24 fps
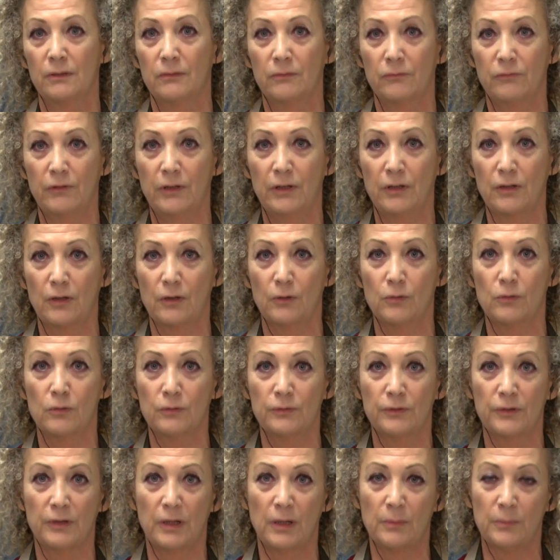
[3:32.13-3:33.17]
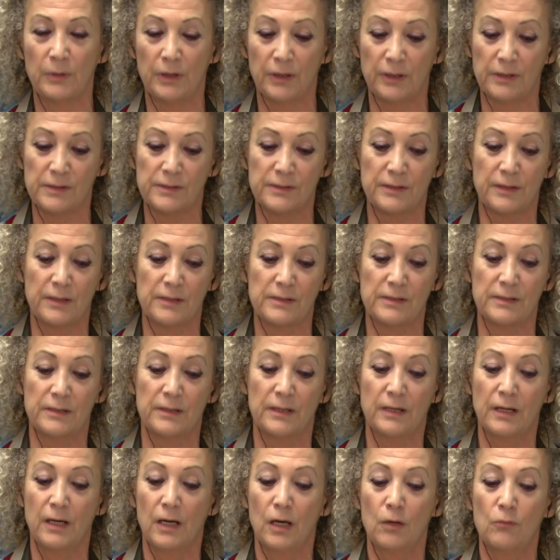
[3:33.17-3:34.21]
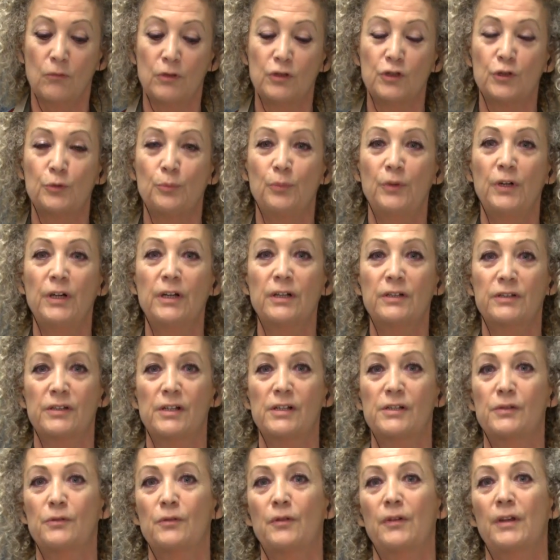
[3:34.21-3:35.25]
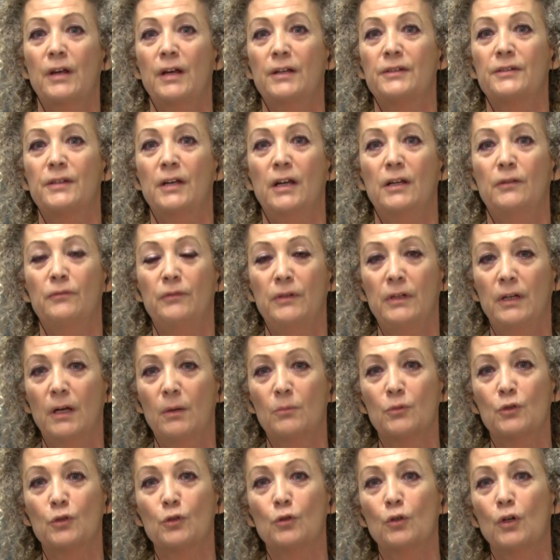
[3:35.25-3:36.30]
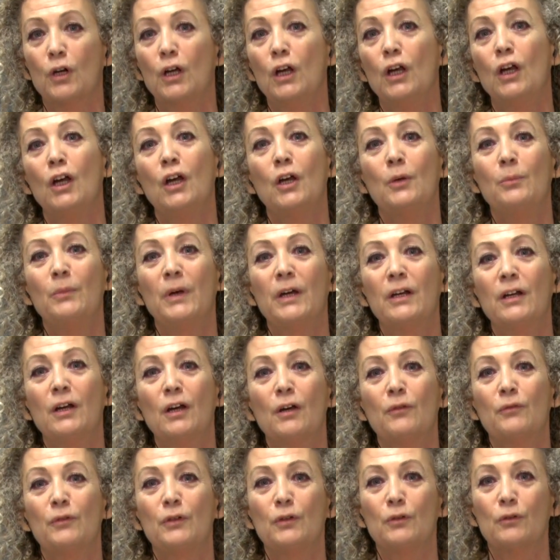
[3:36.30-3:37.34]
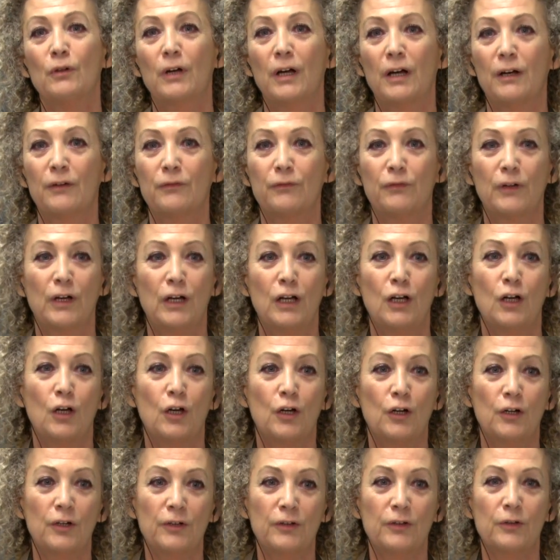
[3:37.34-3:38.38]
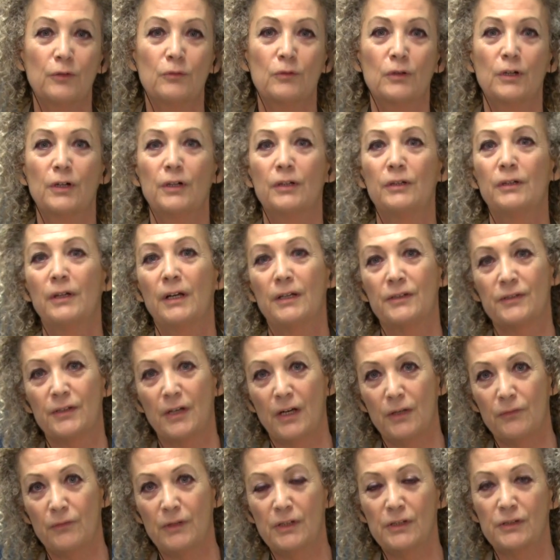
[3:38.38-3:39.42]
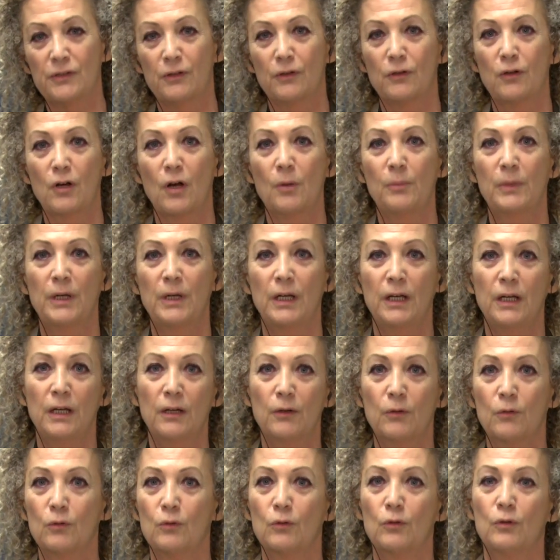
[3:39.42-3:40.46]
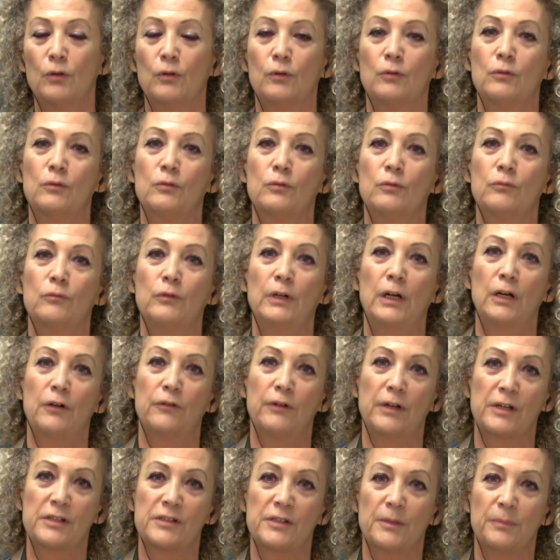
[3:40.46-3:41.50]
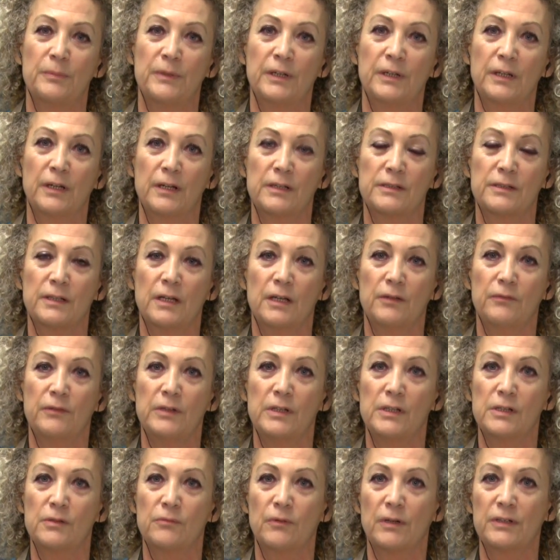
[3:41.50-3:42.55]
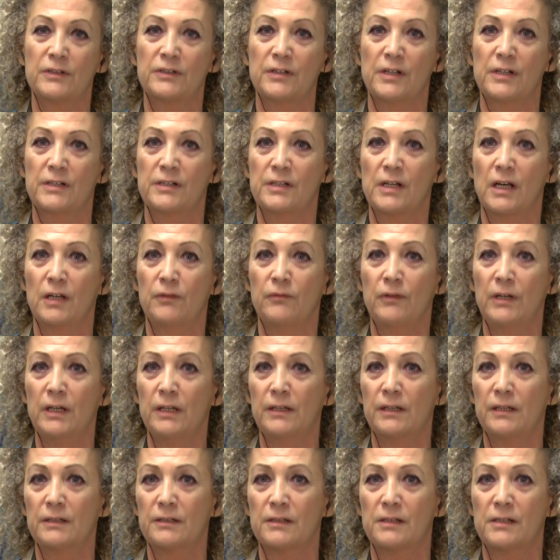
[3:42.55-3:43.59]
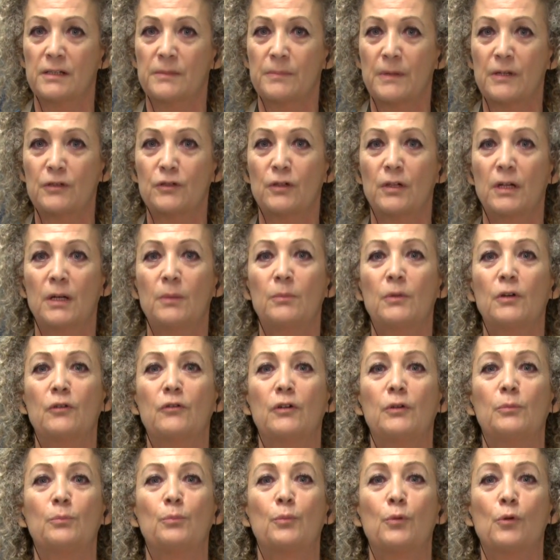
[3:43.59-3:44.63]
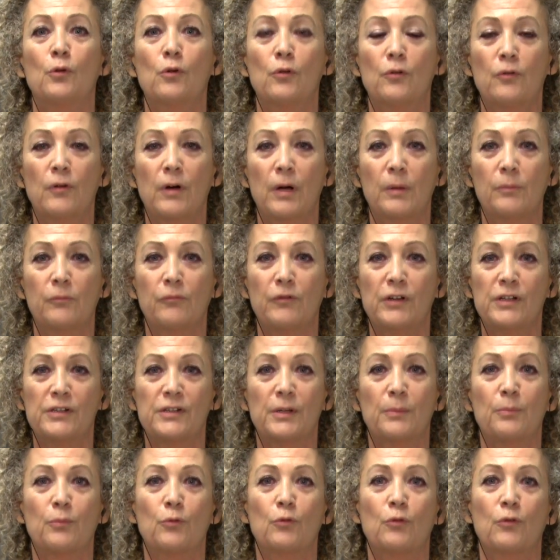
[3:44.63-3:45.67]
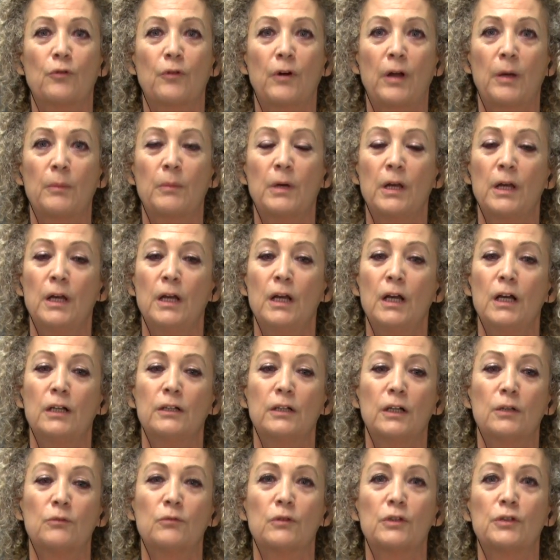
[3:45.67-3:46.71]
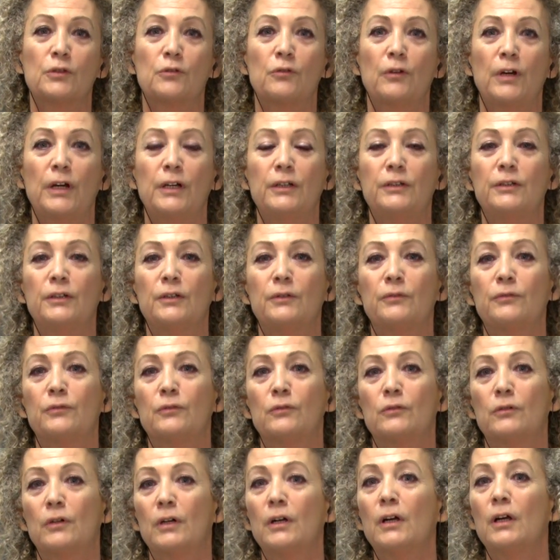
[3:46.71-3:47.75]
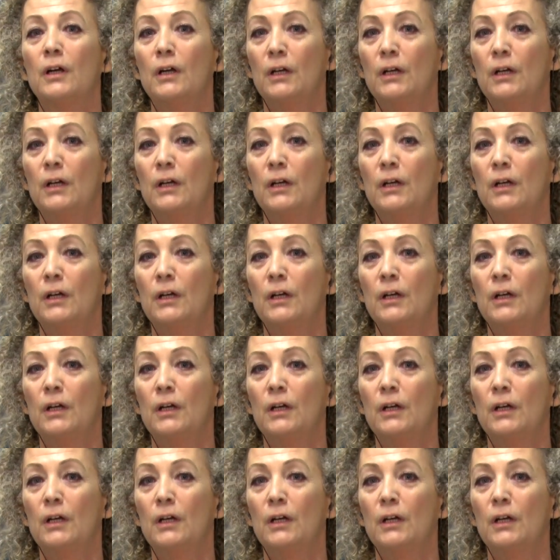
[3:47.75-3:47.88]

green card holder, American citizen. Which brings us to the SIV. I'm sure many of you have heard the word SIVs are coming or we are accepting SIVs. What's SIV? That's a special immigrant program, visa program that was created for